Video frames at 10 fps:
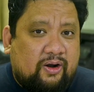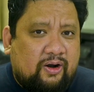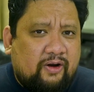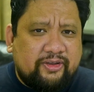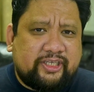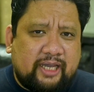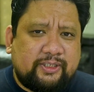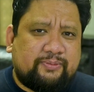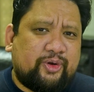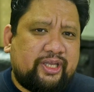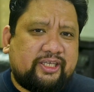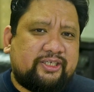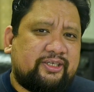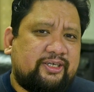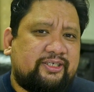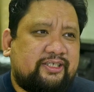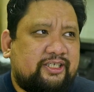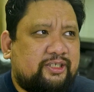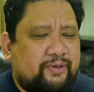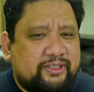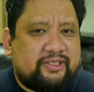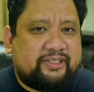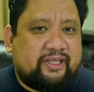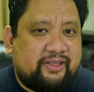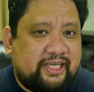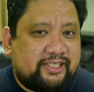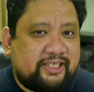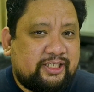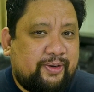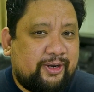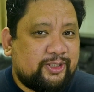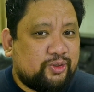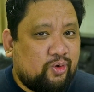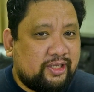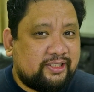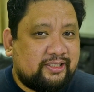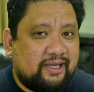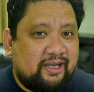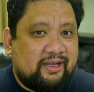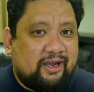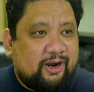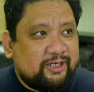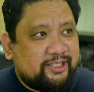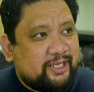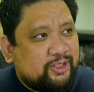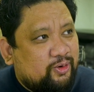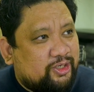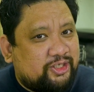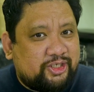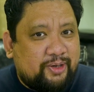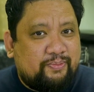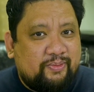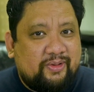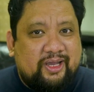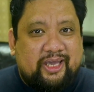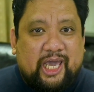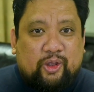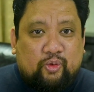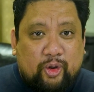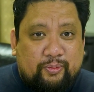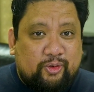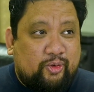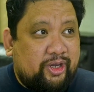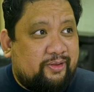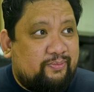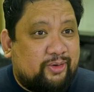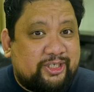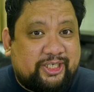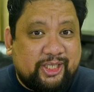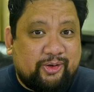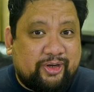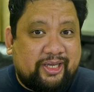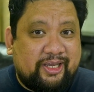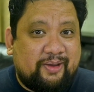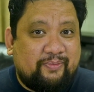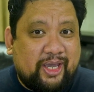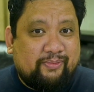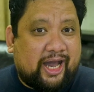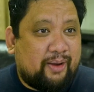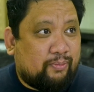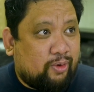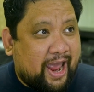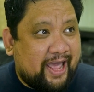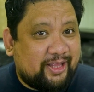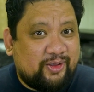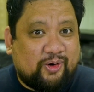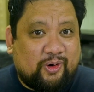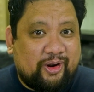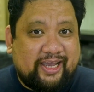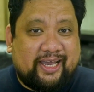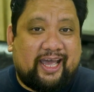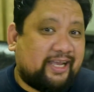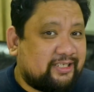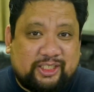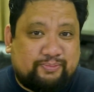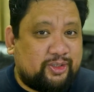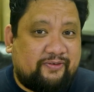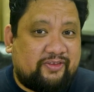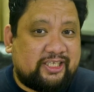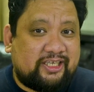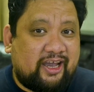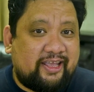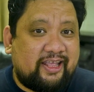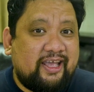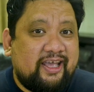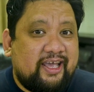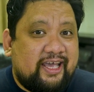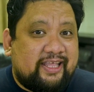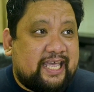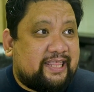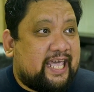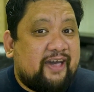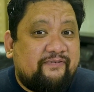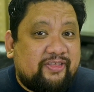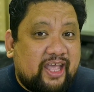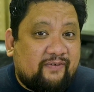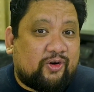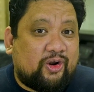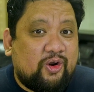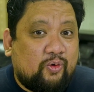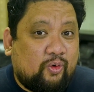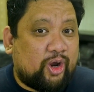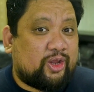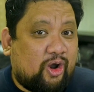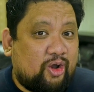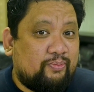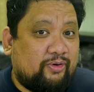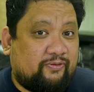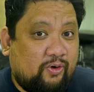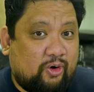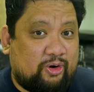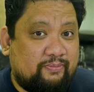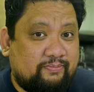Oftentimes, marine engineers, especially the least experienced ones, are sent to a ship equipped with machinery made by a brand or has a specific design that they have never worked on before.